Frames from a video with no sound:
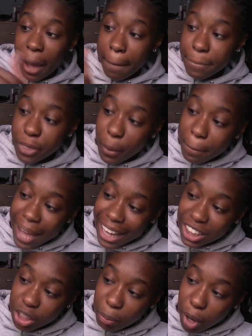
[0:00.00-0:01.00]
The
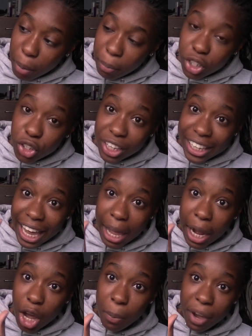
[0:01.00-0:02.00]
maximum, you can get
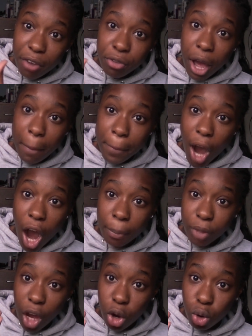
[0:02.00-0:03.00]
a little bit of
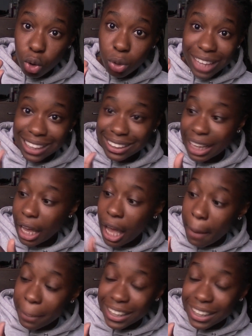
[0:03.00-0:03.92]
palm knuckle, that's it.